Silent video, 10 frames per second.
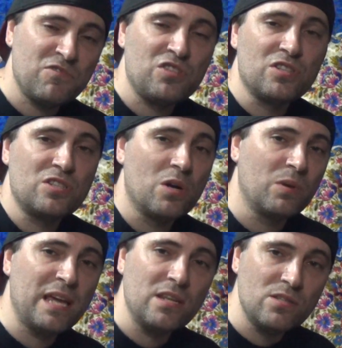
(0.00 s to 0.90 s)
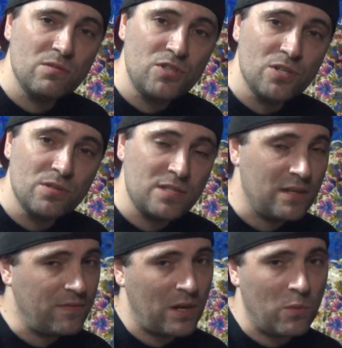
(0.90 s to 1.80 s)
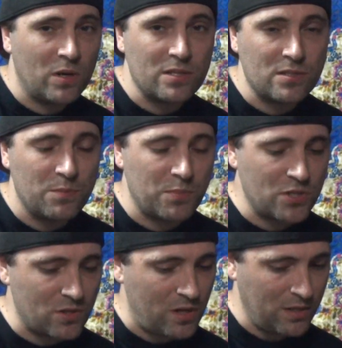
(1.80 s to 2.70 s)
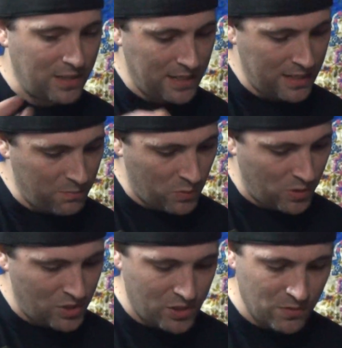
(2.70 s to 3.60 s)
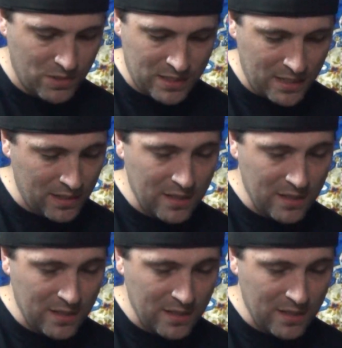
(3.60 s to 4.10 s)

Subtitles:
just don't get it too juicy. If I want it super strong, get it more juicy.